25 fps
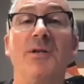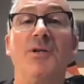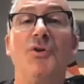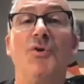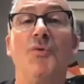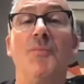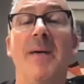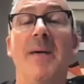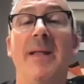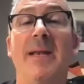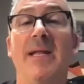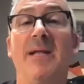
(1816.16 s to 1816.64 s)

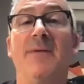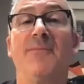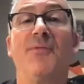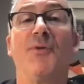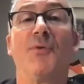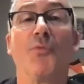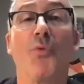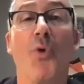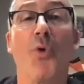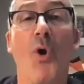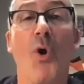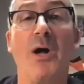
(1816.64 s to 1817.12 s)
too many of the
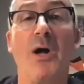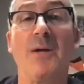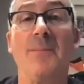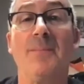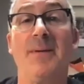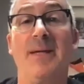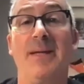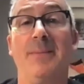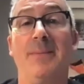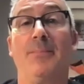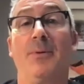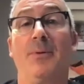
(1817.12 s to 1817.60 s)
wrong
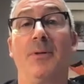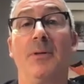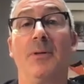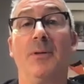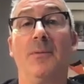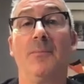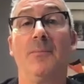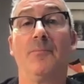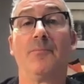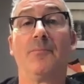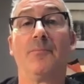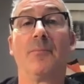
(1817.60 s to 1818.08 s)
people,
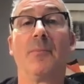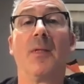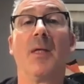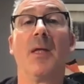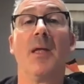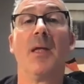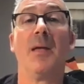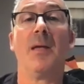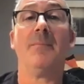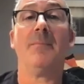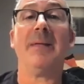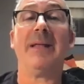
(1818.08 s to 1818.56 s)

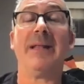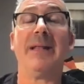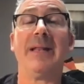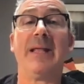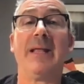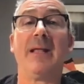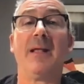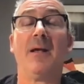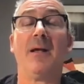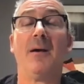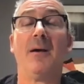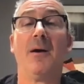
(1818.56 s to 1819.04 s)
meaning